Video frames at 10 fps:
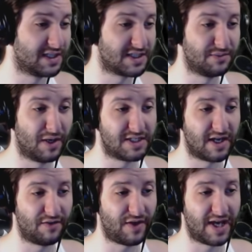it than might
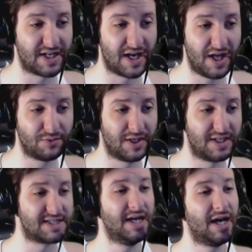have had
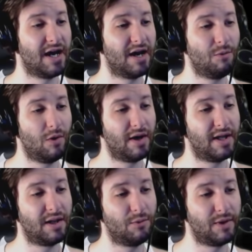otherwise. Uh,
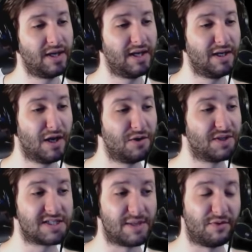while we know
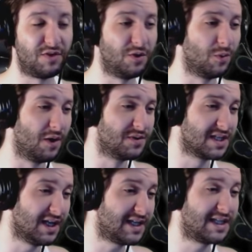that some of you
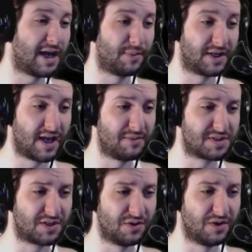won't like the Epic
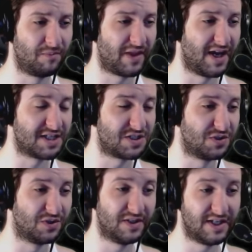Games Store, uh,
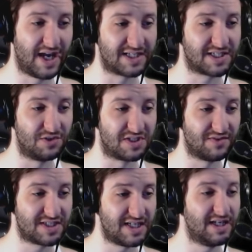store
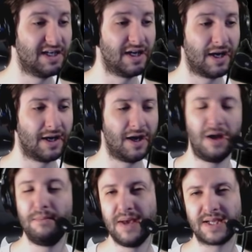exclusivity, uh,
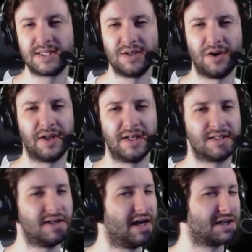I'm mixed on it,
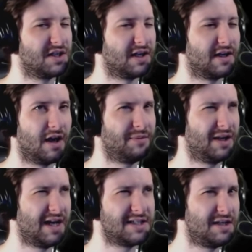actually. I'm
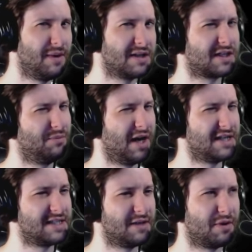glad Steam has a
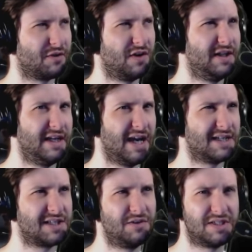competitor, but I find the
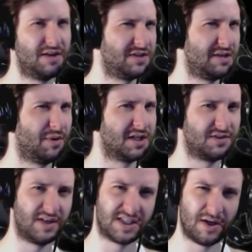exclusivity part
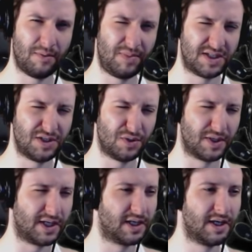of it a bit annoying